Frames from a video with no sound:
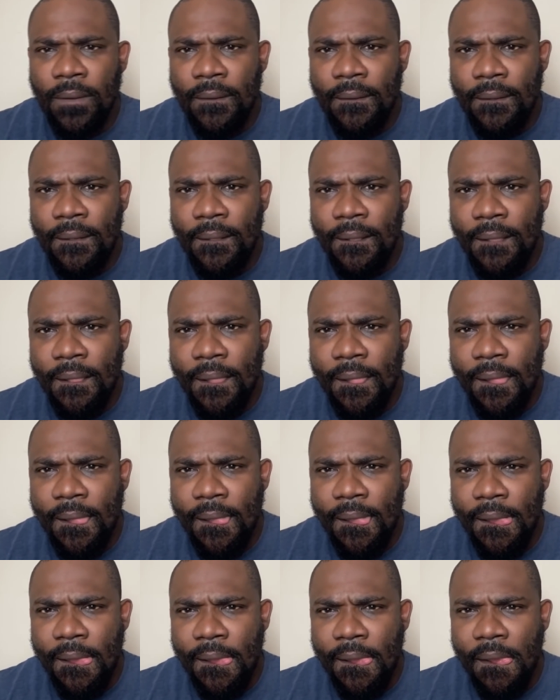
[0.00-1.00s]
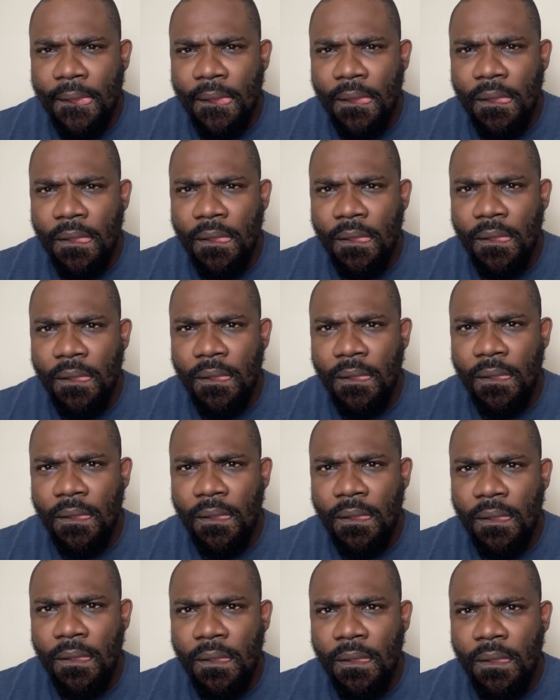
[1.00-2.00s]

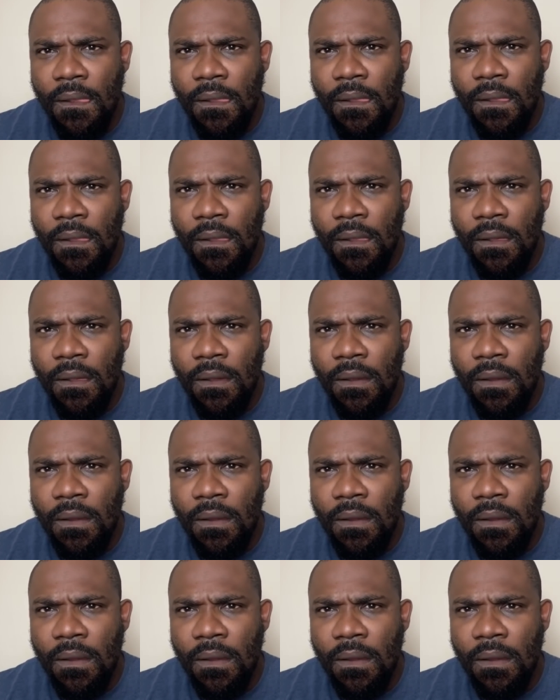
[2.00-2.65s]
No one is speaking in this clip.